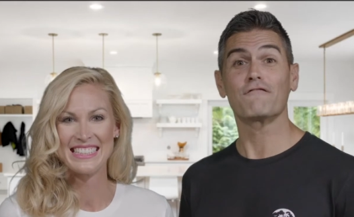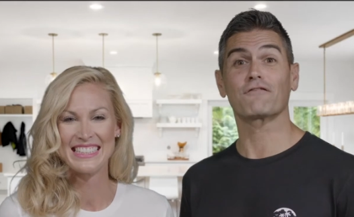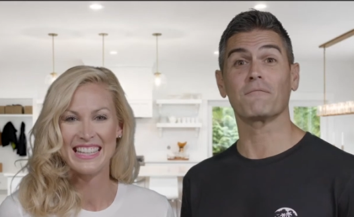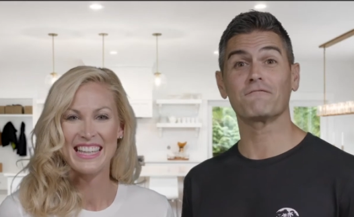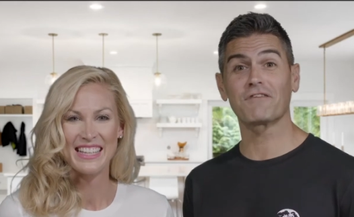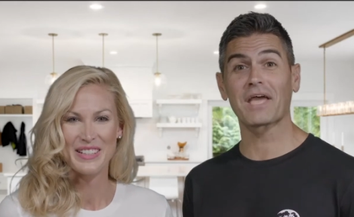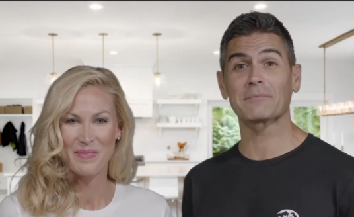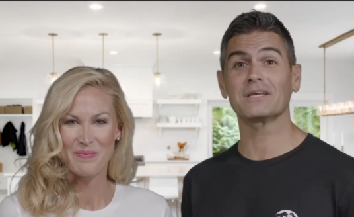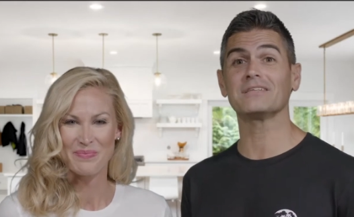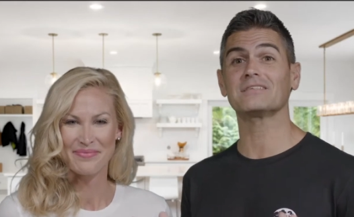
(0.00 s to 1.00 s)
Speaker 1: From
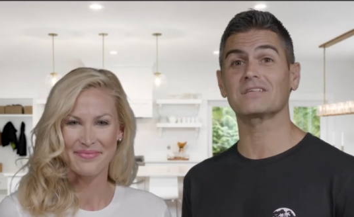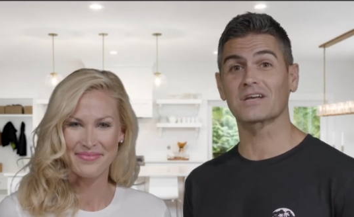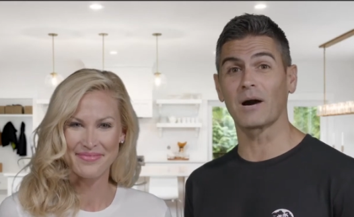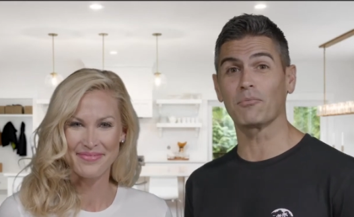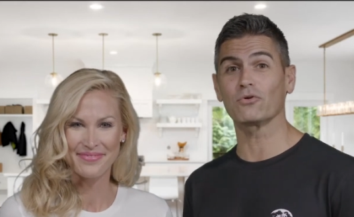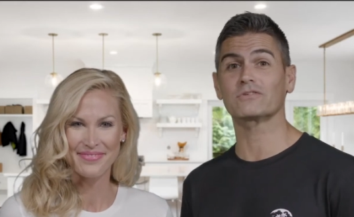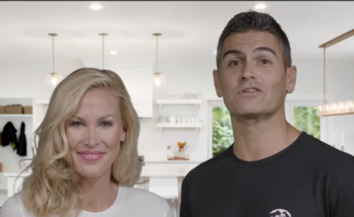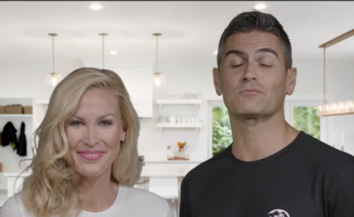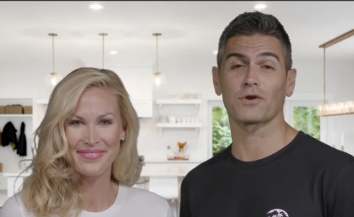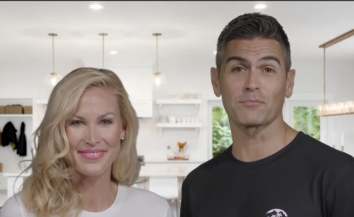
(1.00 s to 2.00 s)
families to couples
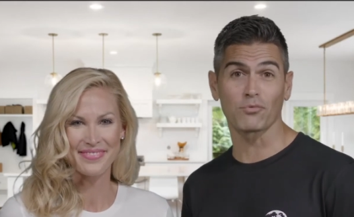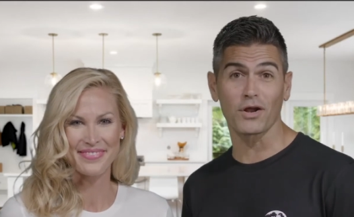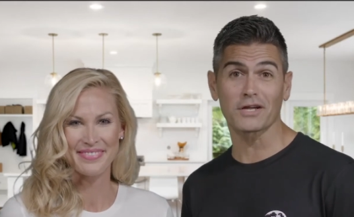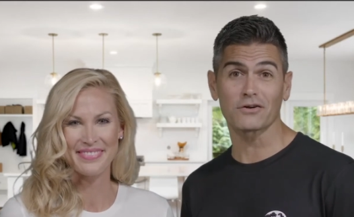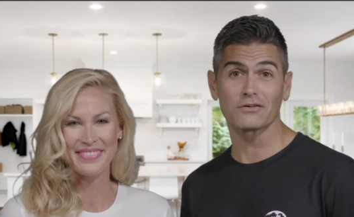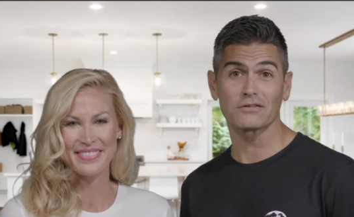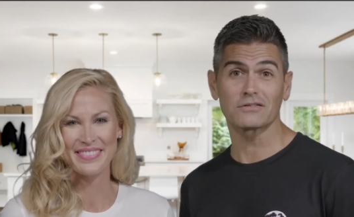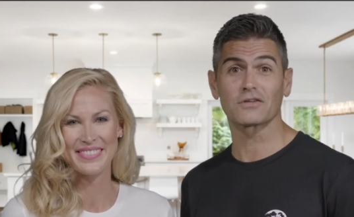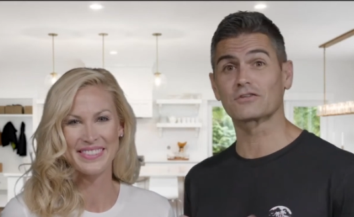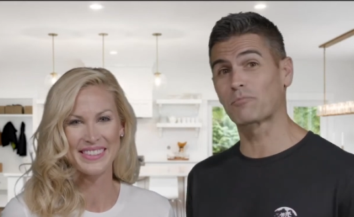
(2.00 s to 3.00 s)
to spring
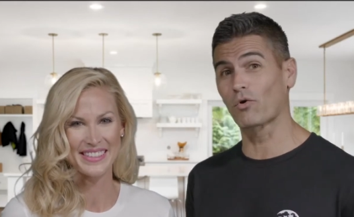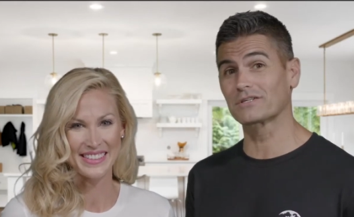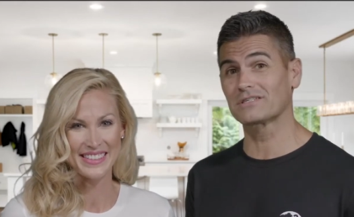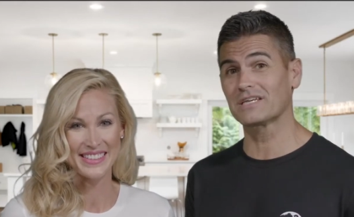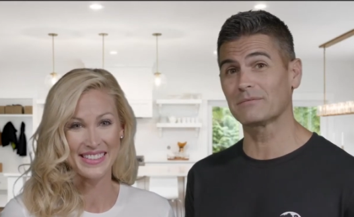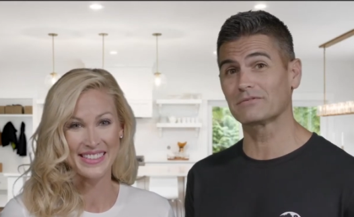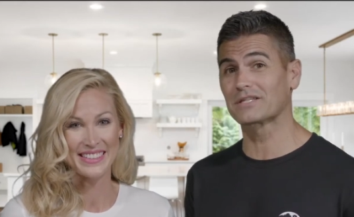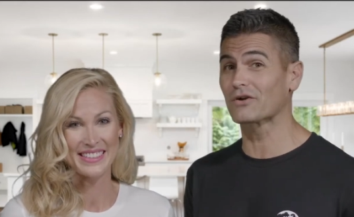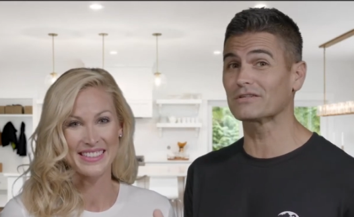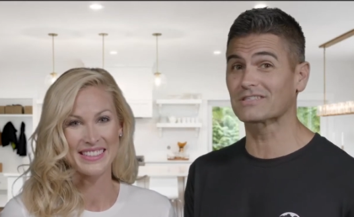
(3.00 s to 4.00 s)
breakers to sports
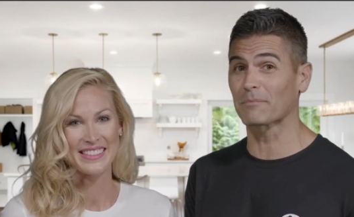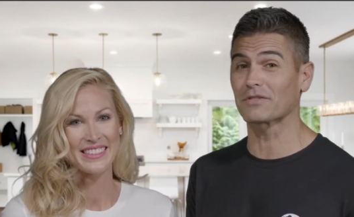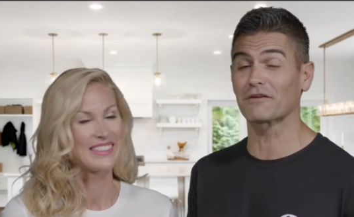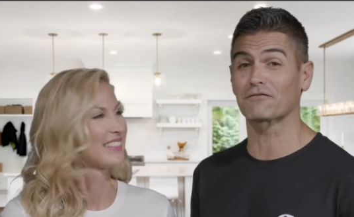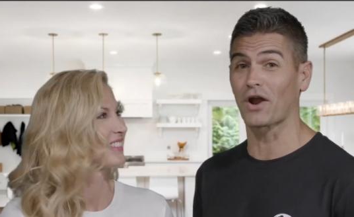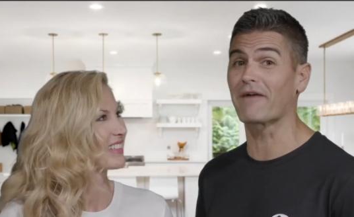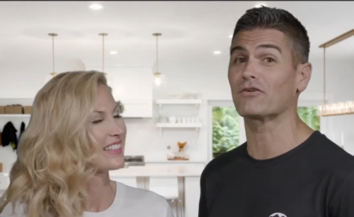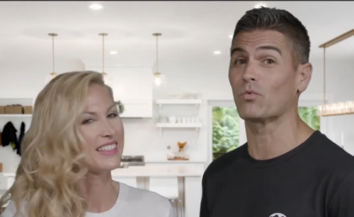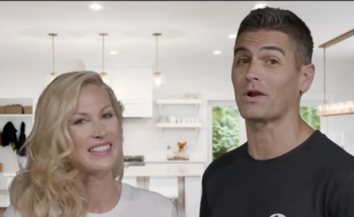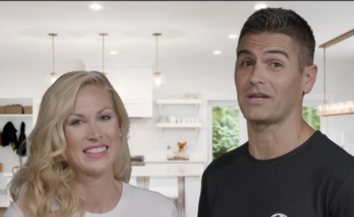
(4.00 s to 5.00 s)
teams, there is something for
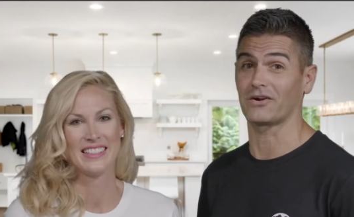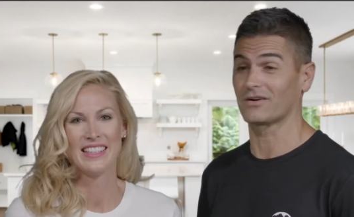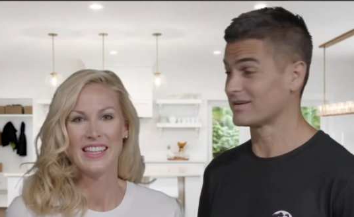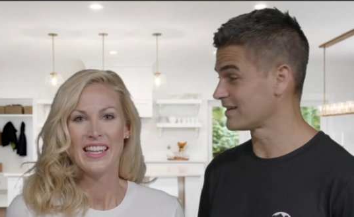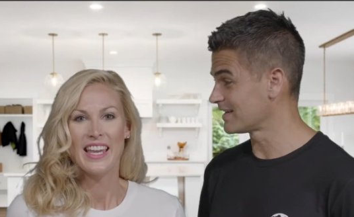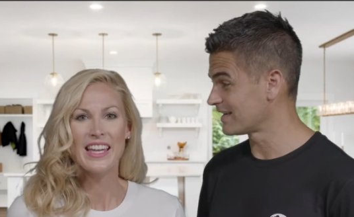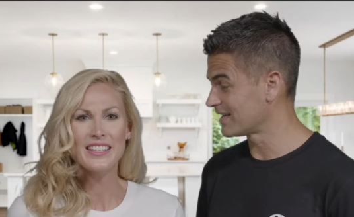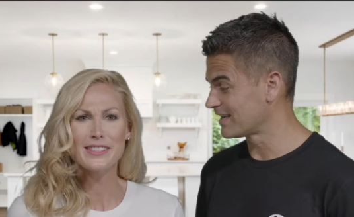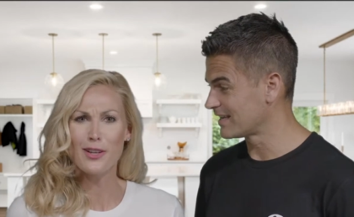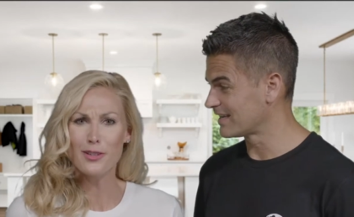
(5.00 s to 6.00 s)
everyone here.
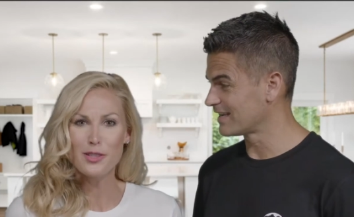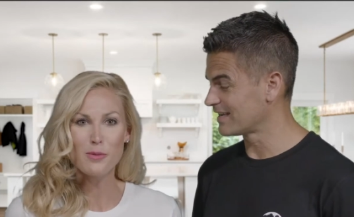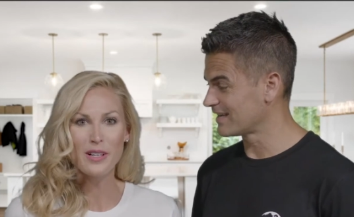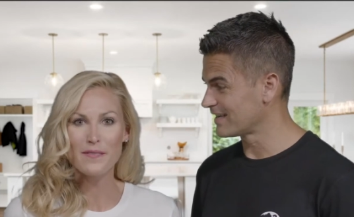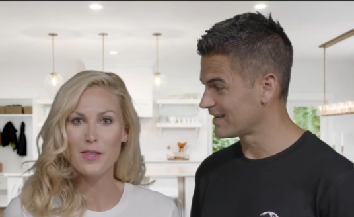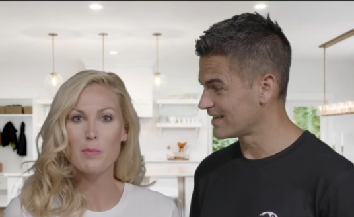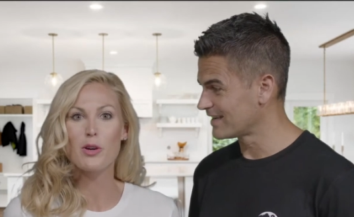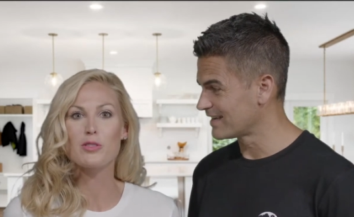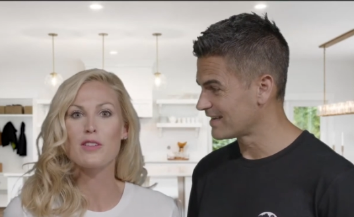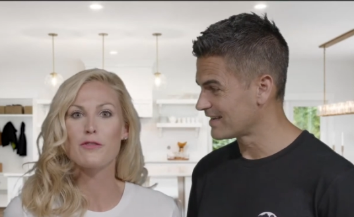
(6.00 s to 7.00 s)
Speaker 2: And it's also one of the
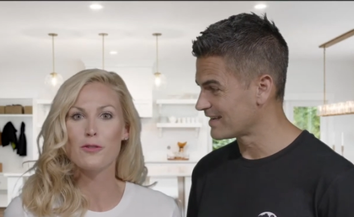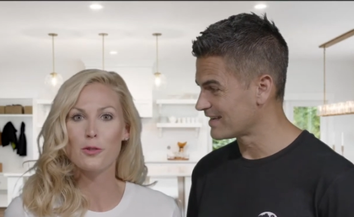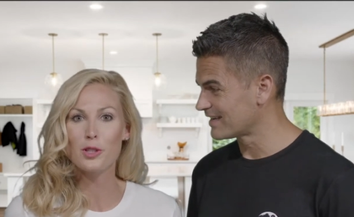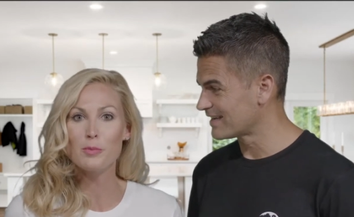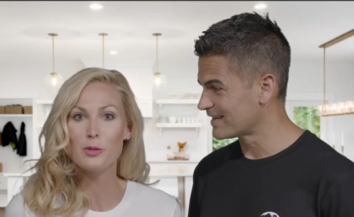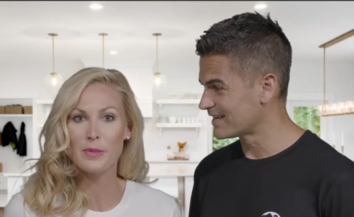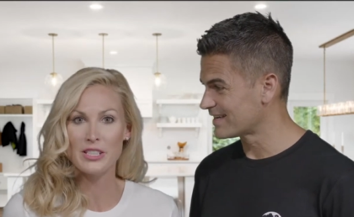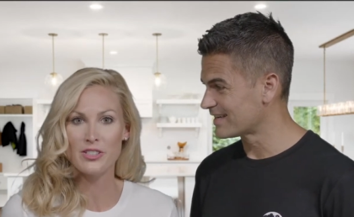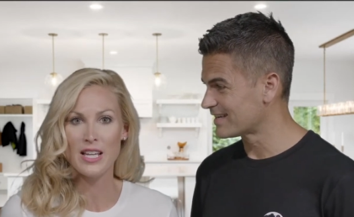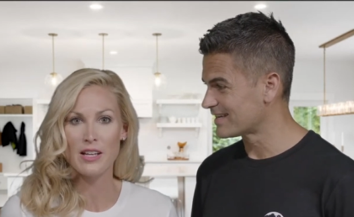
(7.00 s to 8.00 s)
most affordable
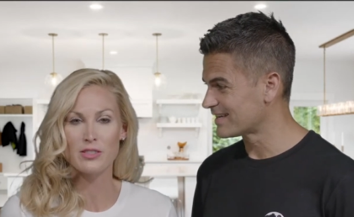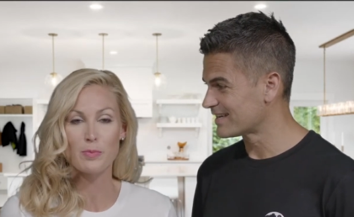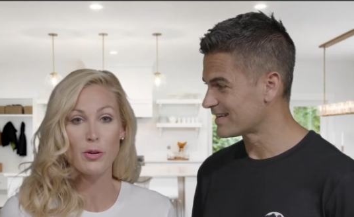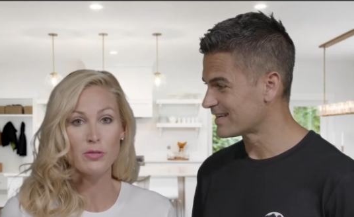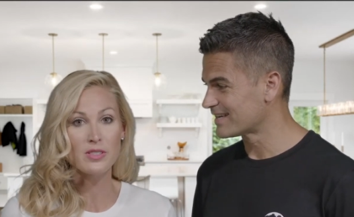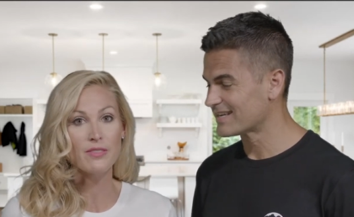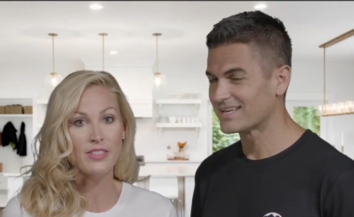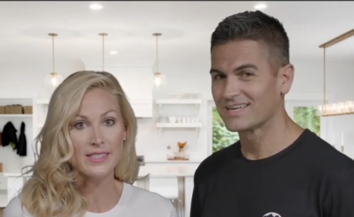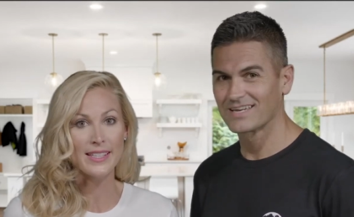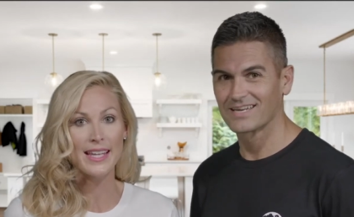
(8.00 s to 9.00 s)
beach towns both to
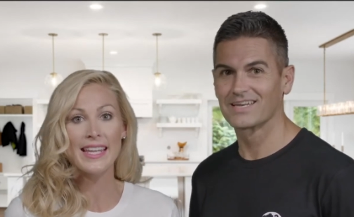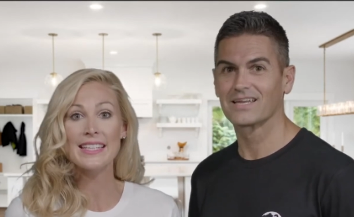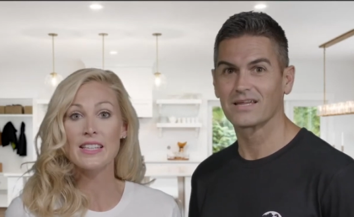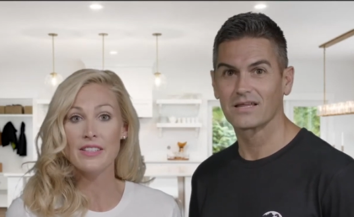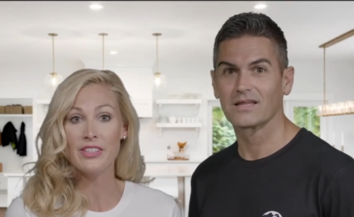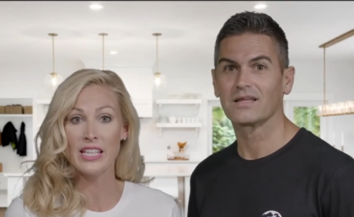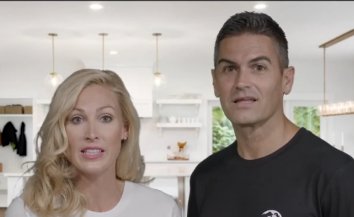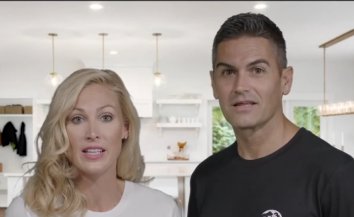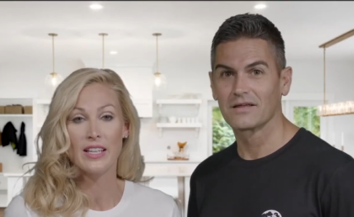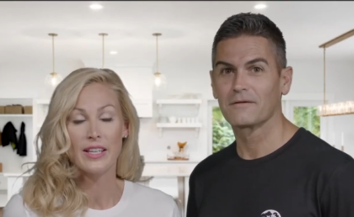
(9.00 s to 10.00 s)
visit and live
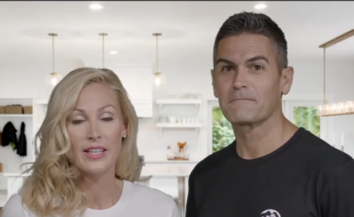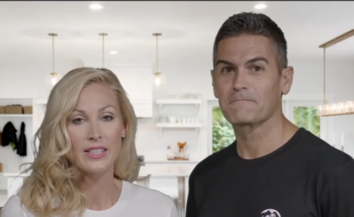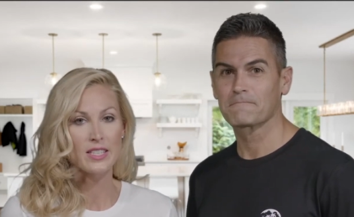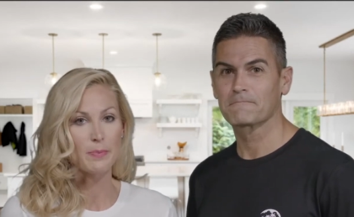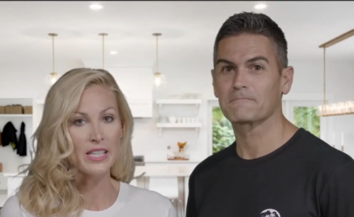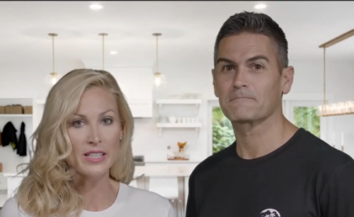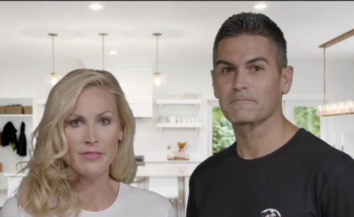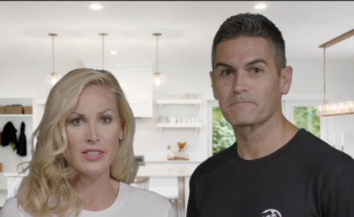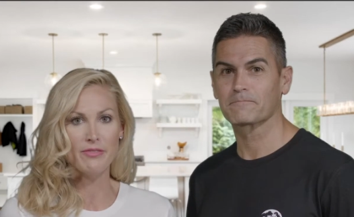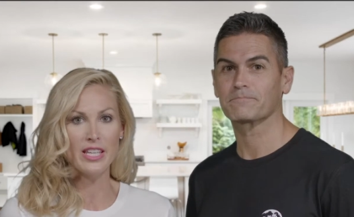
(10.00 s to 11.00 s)
in. And
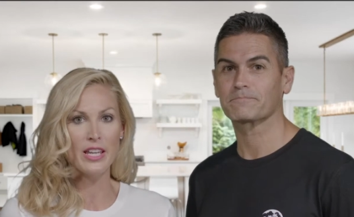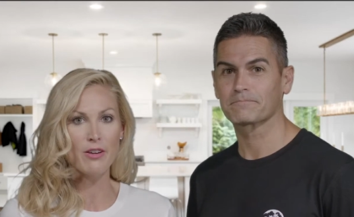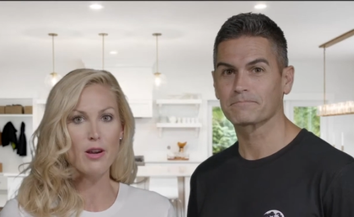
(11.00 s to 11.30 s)
speaking of living here,